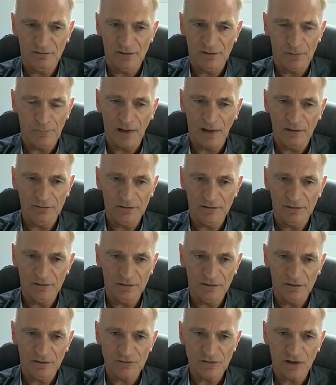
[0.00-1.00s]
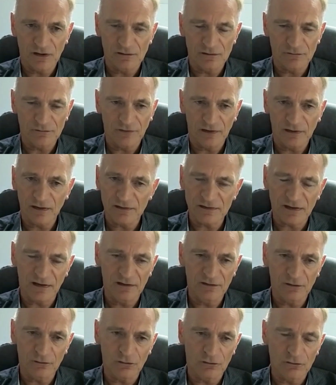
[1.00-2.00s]
demanding a transfer. I
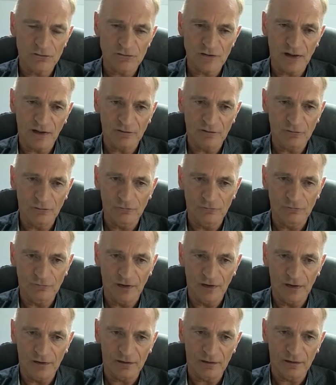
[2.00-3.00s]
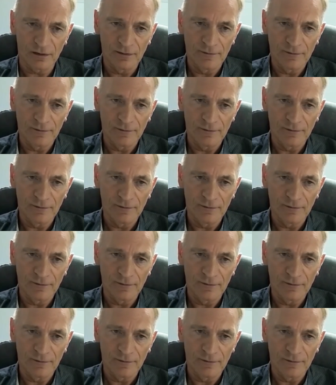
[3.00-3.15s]
signed a contract in good faith,